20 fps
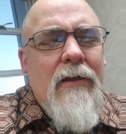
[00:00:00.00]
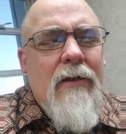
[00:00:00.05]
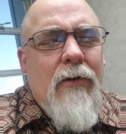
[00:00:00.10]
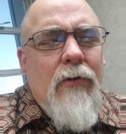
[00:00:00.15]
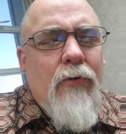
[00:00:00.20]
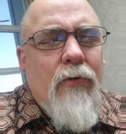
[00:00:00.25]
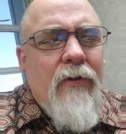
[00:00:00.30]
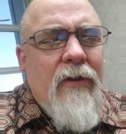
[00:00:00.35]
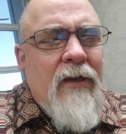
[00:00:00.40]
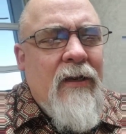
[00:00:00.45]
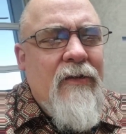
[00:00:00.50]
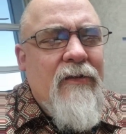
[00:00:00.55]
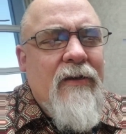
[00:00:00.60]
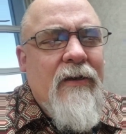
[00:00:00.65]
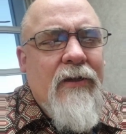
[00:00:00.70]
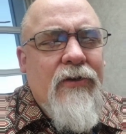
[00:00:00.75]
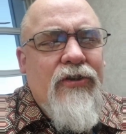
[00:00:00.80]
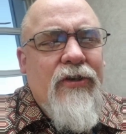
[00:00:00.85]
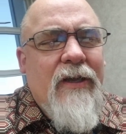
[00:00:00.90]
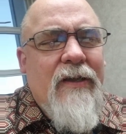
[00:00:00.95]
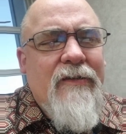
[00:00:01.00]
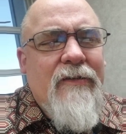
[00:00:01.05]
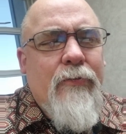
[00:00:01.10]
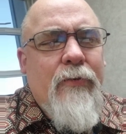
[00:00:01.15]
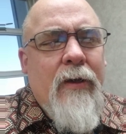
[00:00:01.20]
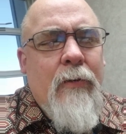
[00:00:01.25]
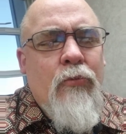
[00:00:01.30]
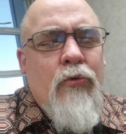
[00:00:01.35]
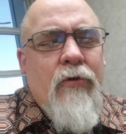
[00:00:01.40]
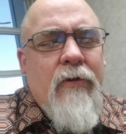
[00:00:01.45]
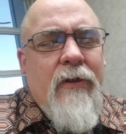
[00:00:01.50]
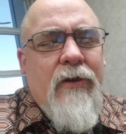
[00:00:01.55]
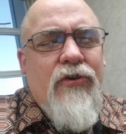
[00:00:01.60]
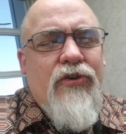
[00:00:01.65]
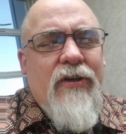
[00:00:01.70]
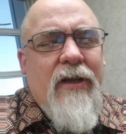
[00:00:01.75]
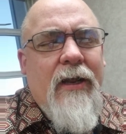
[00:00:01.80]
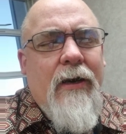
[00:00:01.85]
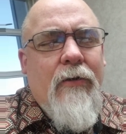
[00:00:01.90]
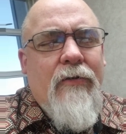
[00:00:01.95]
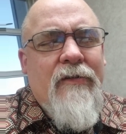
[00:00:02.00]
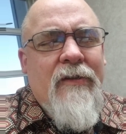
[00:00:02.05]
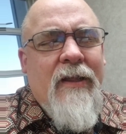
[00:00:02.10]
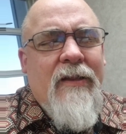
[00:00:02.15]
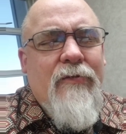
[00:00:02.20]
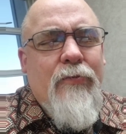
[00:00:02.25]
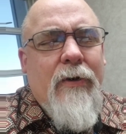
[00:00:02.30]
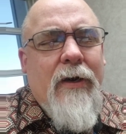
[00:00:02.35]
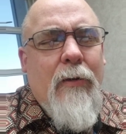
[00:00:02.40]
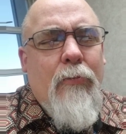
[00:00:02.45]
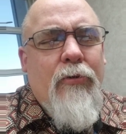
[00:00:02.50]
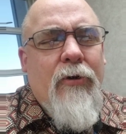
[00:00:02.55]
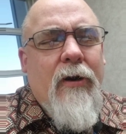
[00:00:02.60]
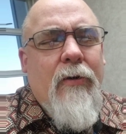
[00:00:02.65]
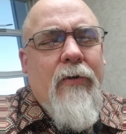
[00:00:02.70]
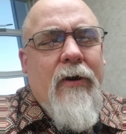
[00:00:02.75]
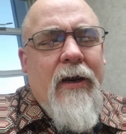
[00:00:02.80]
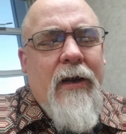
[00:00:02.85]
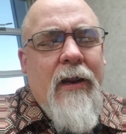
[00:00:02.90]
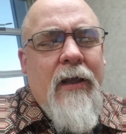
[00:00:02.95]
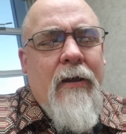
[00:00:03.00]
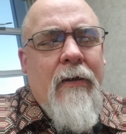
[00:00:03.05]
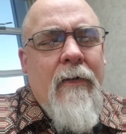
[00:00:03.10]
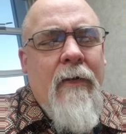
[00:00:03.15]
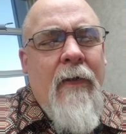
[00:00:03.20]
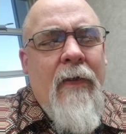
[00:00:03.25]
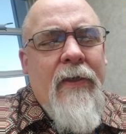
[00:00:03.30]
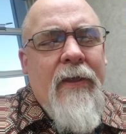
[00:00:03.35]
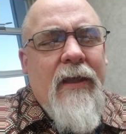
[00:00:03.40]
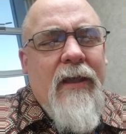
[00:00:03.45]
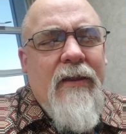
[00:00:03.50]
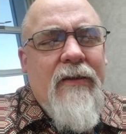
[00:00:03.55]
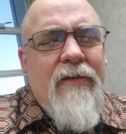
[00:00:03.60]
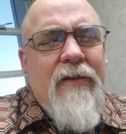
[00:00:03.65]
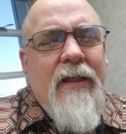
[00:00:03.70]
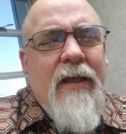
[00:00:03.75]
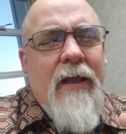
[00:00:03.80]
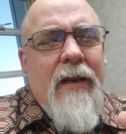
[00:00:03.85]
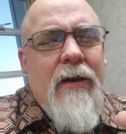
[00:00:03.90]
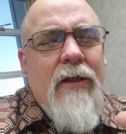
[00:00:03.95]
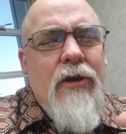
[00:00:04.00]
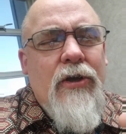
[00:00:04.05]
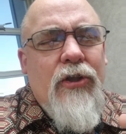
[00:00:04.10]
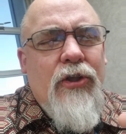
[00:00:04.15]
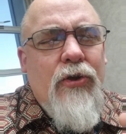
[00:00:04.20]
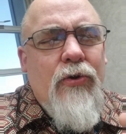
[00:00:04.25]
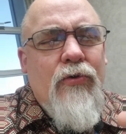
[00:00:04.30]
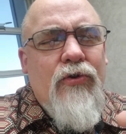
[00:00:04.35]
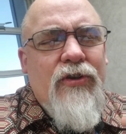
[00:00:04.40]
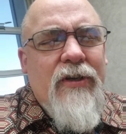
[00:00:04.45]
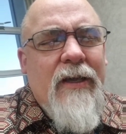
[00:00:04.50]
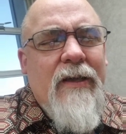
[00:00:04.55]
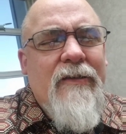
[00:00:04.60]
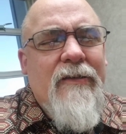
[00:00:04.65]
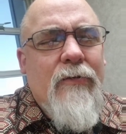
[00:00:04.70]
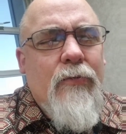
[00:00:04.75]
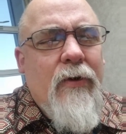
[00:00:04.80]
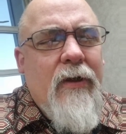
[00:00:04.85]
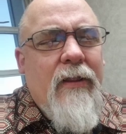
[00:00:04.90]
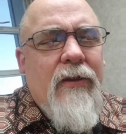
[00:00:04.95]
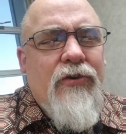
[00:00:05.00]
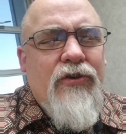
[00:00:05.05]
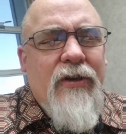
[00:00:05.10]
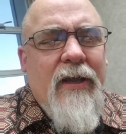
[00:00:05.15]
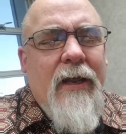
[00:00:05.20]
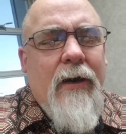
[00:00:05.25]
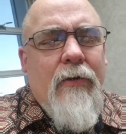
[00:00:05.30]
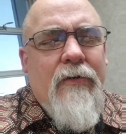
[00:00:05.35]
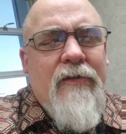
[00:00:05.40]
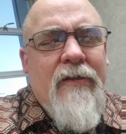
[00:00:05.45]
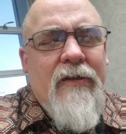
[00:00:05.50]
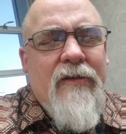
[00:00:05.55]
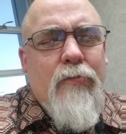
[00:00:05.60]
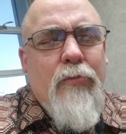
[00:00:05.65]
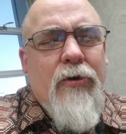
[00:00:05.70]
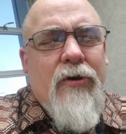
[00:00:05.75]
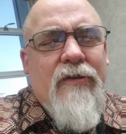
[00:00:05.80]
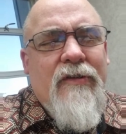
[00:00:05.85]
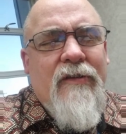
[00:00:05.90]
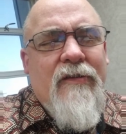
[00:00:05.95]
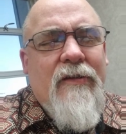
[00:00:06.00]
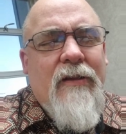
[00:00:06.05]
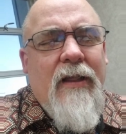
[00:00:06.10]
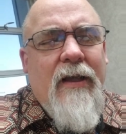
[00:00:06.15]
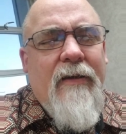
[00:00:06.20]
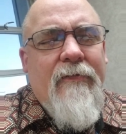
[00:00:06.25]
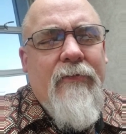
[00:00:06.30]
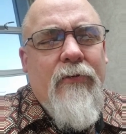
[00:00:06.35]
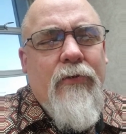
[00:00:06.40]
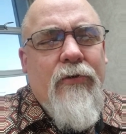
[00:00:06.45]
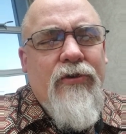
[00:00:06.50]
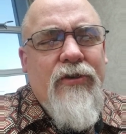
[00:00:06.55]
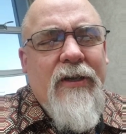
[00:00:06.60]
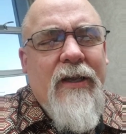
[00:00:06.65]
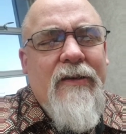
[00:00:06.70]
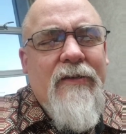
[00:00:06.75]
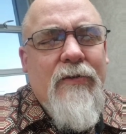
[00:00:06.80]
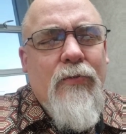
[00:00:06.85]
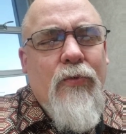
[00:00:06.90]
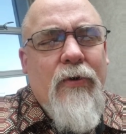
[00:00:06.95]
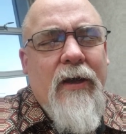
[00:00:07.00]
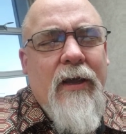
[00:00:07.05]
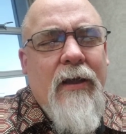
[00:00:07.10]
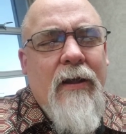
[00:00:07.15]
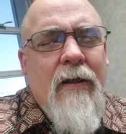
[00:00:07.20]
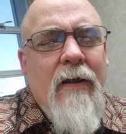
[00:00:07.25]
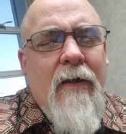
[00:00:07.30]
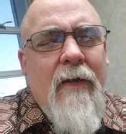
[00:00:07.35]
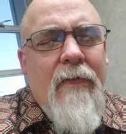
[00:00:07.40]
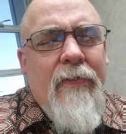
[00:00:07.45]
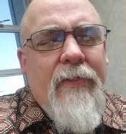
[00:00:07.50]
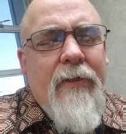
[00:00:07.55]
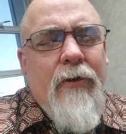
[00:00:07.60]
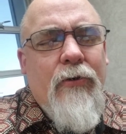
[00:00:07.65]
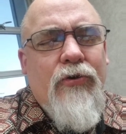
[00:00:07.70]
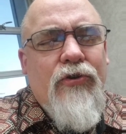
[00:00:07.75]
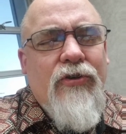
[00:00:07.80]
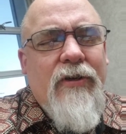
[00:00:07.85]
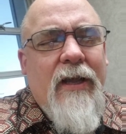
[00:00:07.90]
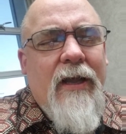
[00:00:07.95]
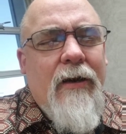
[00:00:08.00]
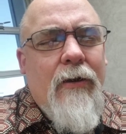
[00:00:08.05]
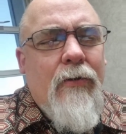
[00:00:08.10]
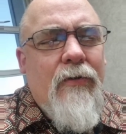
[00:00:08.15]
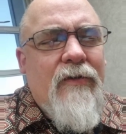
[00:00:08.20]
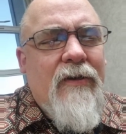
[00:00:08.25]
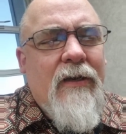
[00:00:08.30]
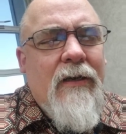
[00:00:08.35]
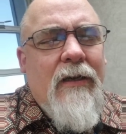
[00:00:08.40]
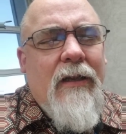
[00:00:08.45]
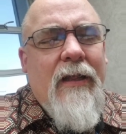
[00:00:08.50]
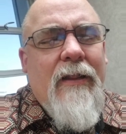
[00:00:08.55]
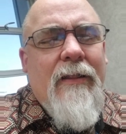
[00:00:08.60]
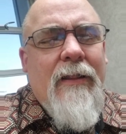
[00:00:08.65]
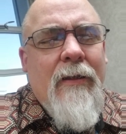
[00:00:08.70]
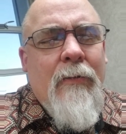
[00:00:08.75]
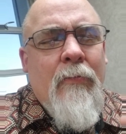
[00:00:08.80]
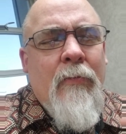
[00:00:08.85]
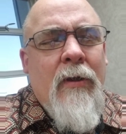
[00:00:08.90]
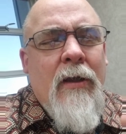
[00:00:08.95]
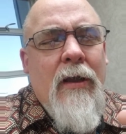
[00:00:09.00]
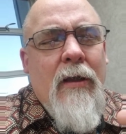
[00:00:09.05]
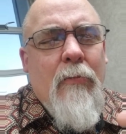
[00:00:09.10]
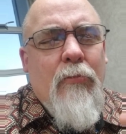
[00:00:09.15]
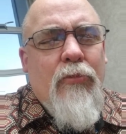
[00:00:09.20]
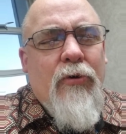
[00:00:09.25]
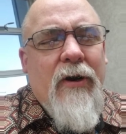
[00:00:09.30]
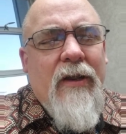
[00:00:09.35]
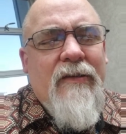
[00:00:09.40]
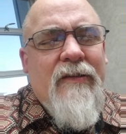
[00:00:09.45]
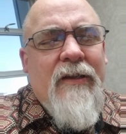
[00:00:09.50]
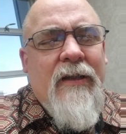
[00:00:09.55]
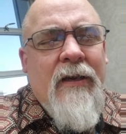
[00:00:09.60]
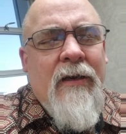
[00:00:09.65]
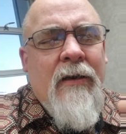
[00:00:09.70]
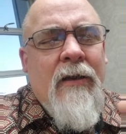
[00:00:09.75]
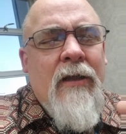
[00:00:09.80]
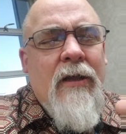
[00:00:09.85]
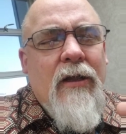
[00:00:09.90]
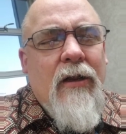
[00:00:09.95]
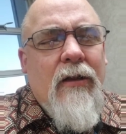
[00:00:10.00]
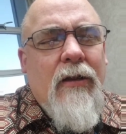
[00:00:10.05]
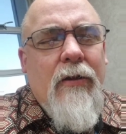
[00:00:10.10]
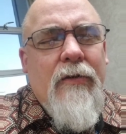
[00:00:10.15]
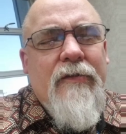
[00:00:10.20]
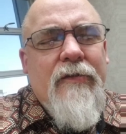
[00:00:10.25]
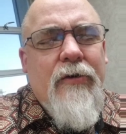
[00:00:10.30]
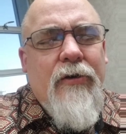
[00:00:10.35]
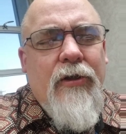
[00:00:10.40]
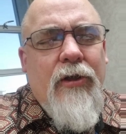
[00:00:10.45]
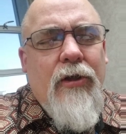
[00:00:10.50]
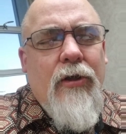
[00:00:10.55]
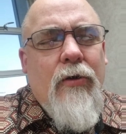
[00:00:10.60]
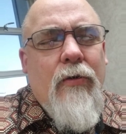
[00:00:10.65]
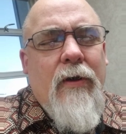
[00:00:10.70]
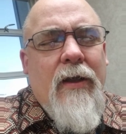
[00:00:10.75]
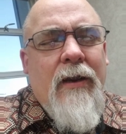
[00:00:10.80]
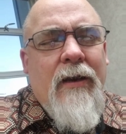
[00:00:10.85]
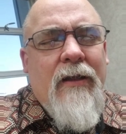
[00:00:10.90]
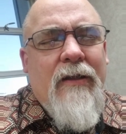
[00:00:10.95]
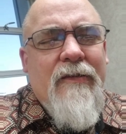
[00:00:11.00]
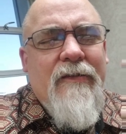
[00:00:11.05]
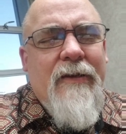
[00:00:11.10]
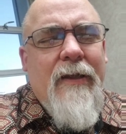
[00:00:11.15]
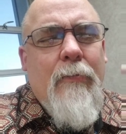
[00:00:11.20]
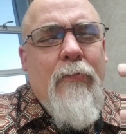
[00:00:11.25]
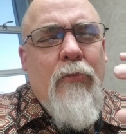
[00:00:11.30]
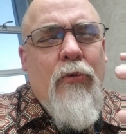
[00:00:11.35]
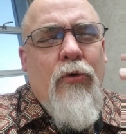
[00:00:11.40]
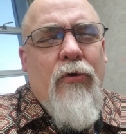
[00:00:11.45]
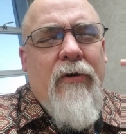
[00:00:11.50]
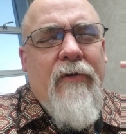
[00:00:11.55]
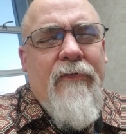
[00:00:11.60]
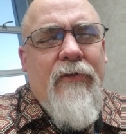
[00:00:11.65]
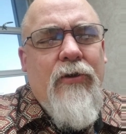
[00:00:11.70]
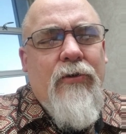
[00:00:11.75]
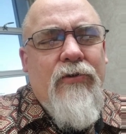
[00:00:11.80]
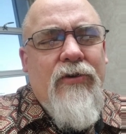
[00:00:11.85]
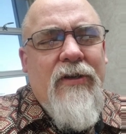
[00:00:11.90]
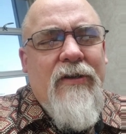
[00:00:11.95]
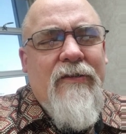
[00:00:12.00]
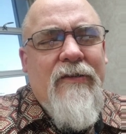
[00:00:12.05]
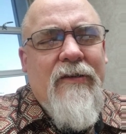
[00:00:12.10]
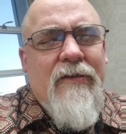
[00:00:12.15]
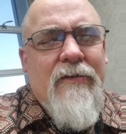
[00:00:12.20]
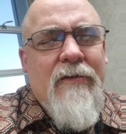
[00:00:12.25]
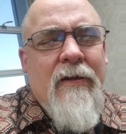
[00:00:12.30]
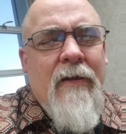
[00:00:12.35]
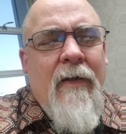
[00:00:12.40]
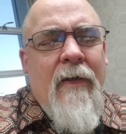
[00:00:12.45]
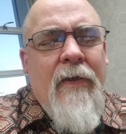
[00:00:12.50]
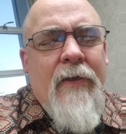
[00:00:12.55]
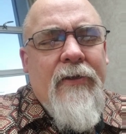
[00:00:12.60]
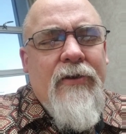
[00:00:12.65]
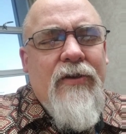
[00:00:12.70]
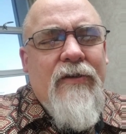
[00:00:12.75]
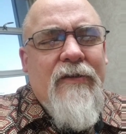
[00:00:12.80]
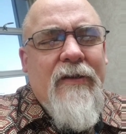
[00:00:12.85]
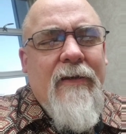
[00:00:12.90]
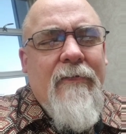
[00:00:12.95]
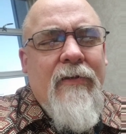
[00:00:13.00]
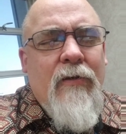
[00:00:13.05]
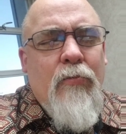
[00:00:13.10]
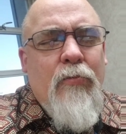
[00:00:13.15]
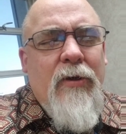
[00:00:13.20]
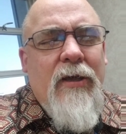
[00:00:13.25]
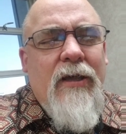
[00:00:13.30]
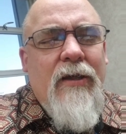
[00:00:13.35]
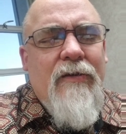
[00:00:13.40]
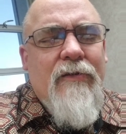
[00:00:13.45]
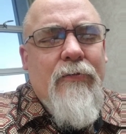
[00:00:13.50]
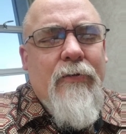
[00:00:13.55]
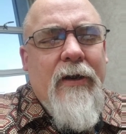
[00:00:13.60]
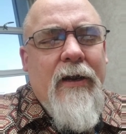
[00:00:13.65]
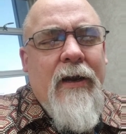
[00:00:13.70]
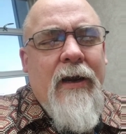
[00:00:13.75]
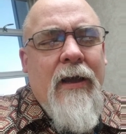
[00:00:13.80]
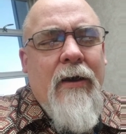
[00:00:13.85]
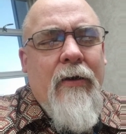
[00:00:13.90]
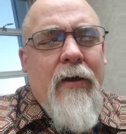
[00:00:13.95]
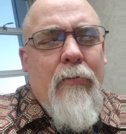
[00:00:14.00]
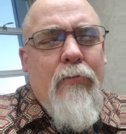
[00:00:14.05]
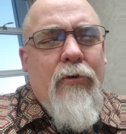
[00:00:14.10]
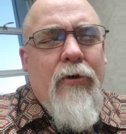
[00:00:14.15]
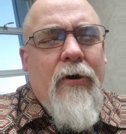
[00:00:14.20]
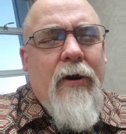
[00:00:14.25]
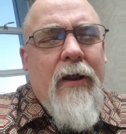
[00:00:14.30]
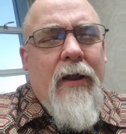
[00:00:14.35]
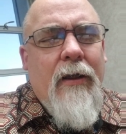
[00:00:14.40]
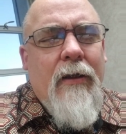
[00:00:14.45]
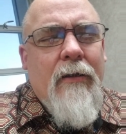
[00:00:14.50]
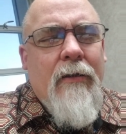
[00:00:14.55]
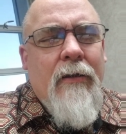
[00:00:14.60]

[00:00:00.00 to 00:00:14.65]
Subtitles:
Lord, then it's going to chase away more of these shadows. And that's what I pray right now, is that you chase away the shadows in this person's life, Lord. Chase away those shadows and let them press in closer to you and accept more of you, Jesus. Just give them peace right now, I pray.